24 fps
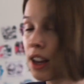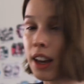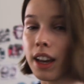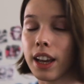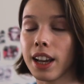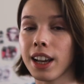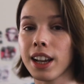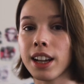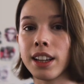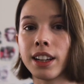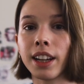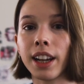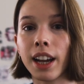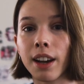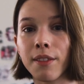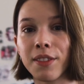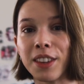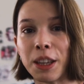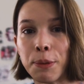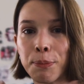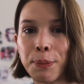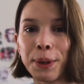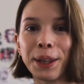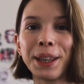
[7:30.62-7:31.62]
And I have
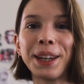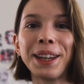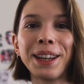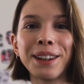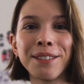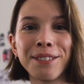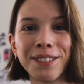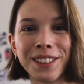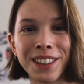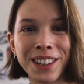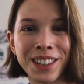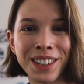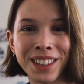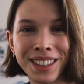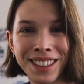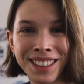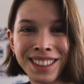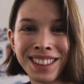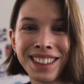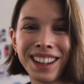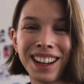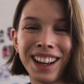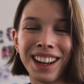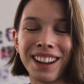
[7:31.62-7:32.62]
the PDF
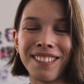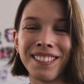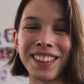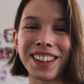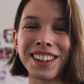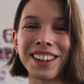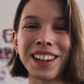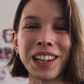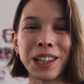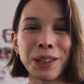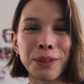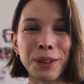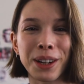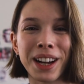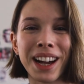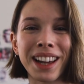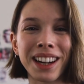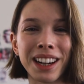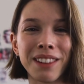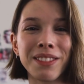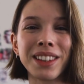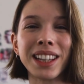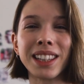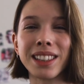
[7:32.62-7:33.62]
version. The creators were kind
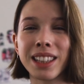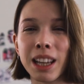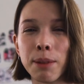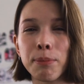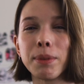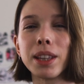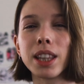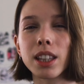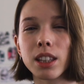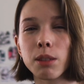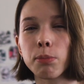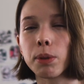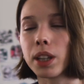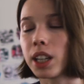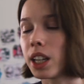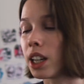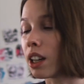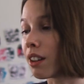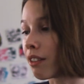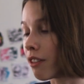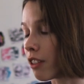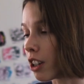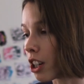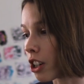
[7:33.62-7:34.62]
enough to send me this
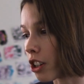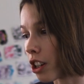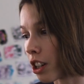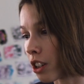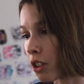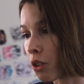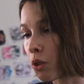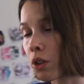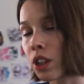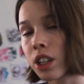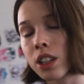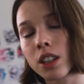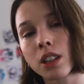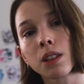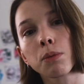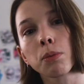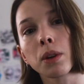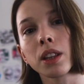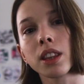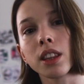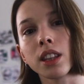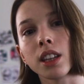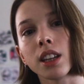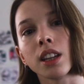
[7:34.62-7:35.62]
PDF version. So this is
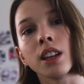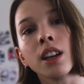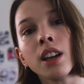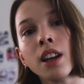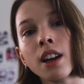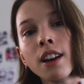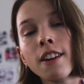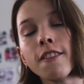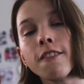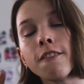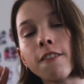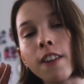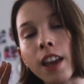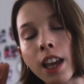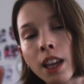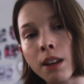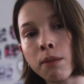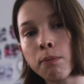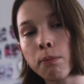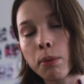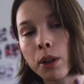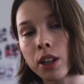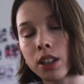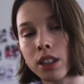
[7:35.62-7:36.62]
what the
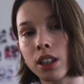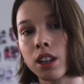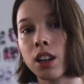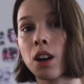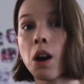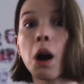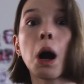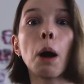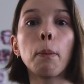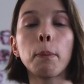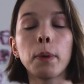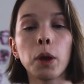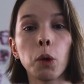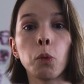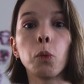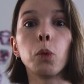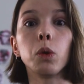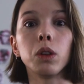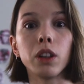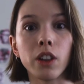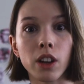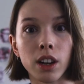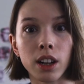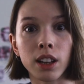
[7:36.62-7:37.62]
in-person copy
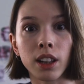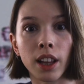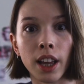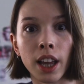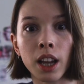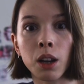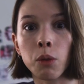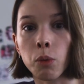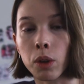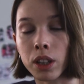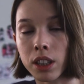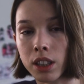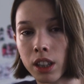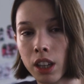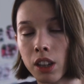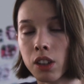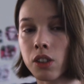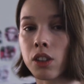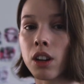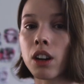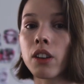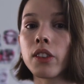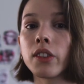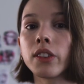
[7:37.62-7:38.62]
will look like once they
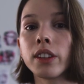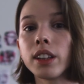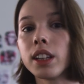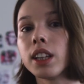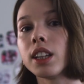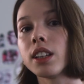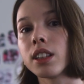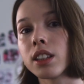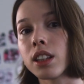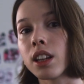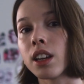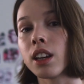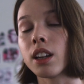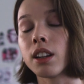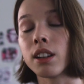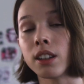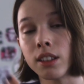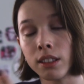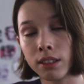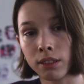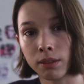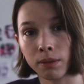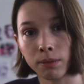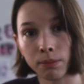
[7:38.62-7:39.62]
start releasing
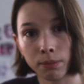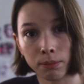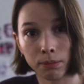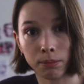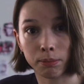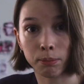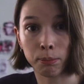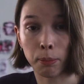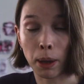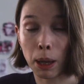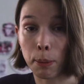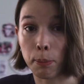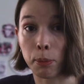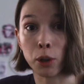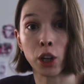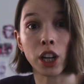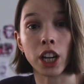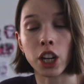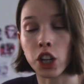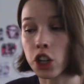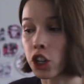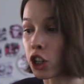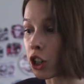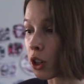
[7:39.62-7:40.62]
paper
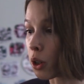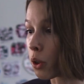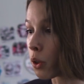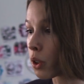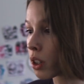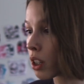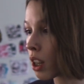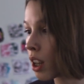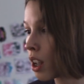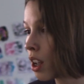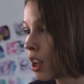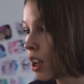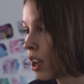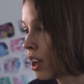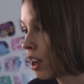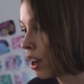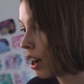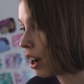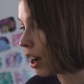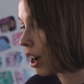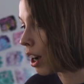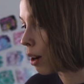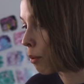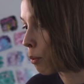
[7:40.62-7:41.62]
issues.
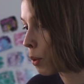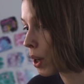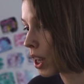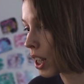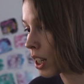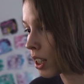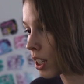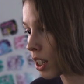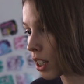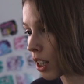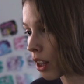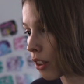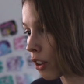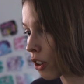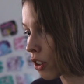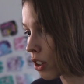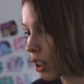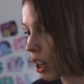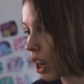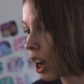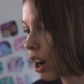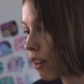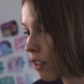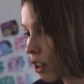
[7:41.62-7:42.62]
We can see that there's
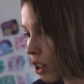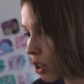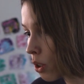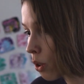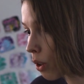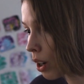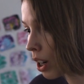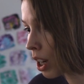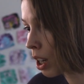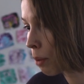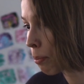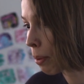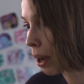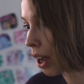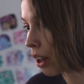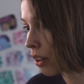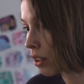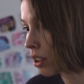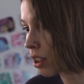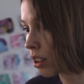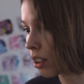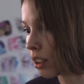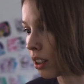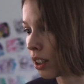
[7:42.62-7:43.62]
a cover story
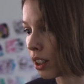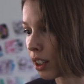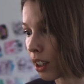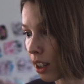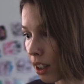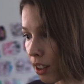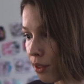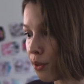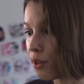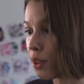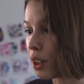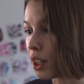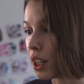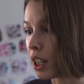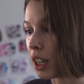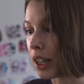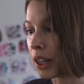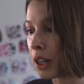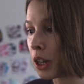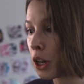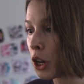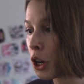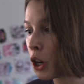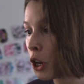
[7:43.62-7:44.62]
about, again,
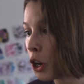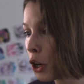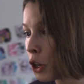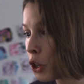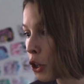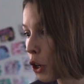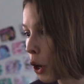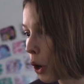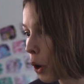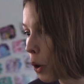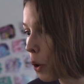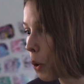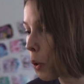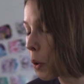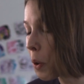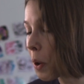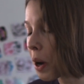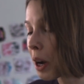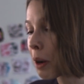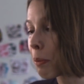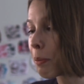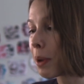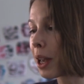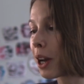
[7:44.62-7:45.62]
the
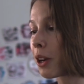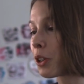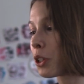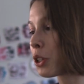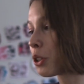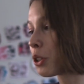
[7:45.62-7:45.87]
Chenghuangmiao